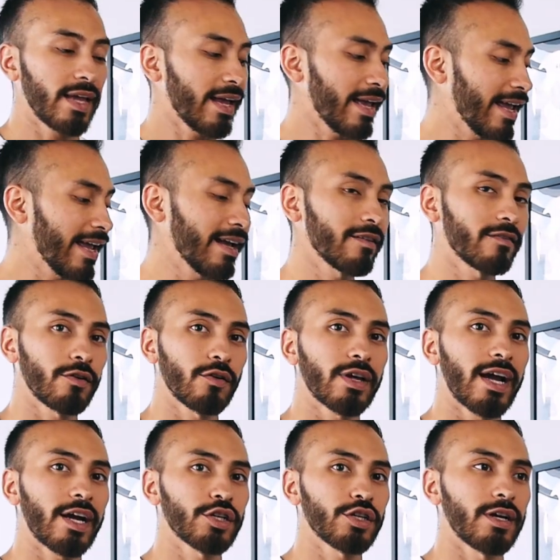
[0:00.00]
and so you can
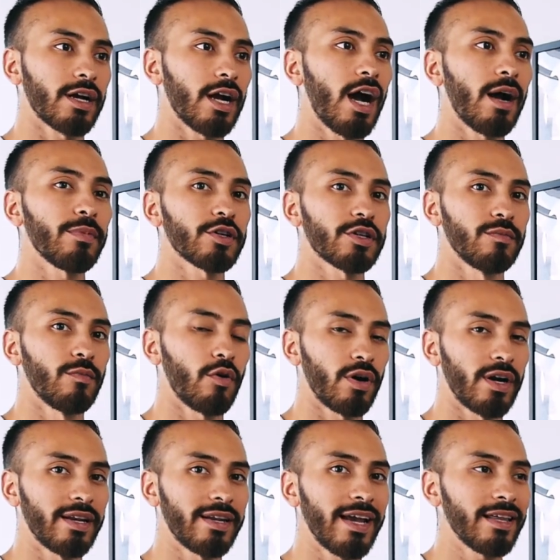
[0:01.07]
actually accomplish more
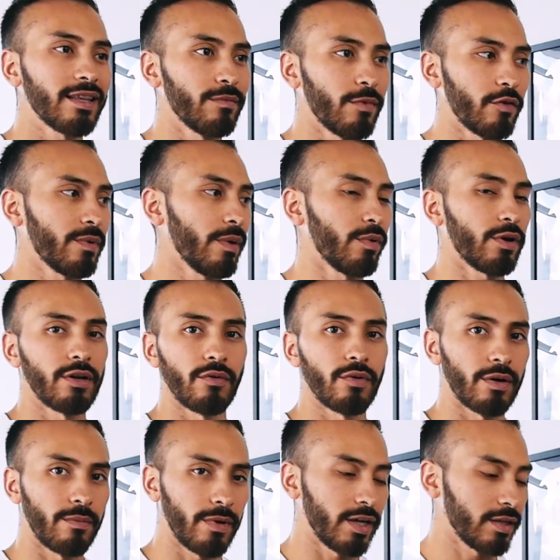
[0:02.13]
in a day than most people can do in
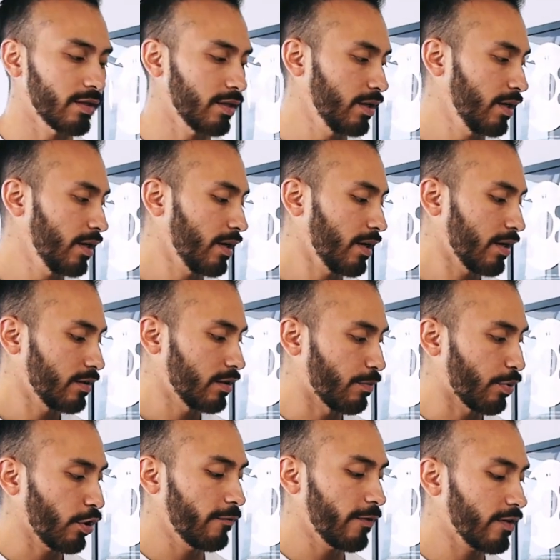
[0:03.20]
a month. The
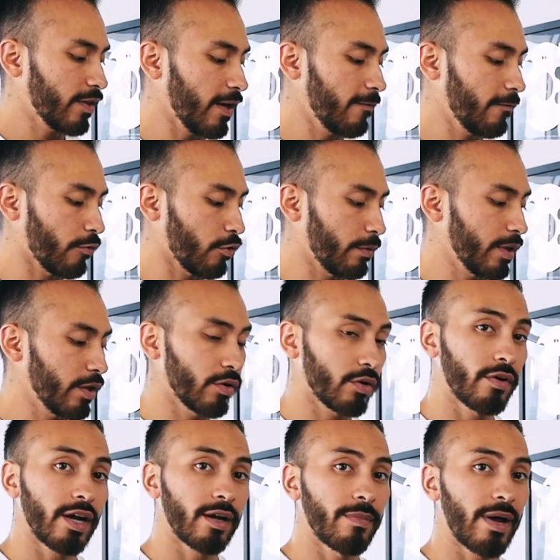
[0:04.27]
Perfect Day Formula with
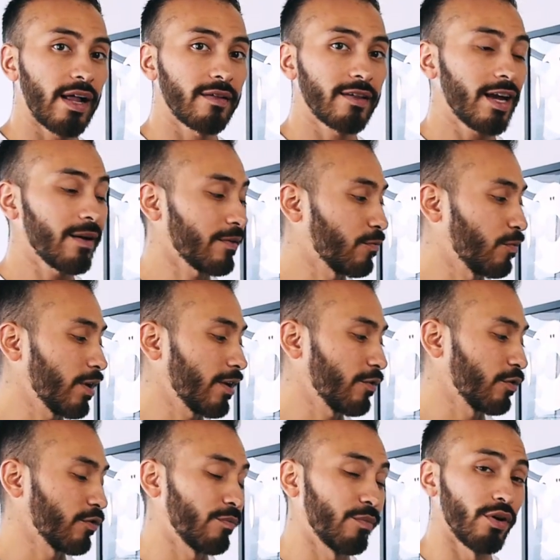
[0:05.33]
Craig Ballantyne is one of
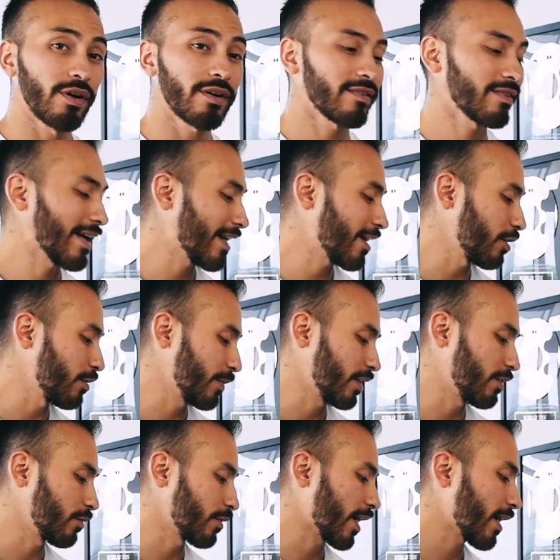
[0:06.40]
those books that helped me
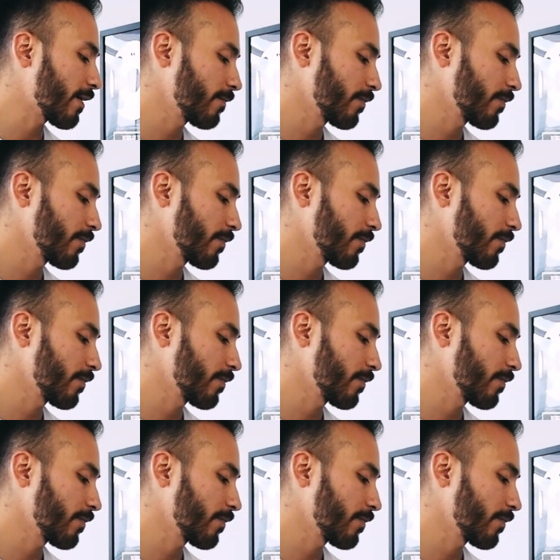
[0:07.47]
do that.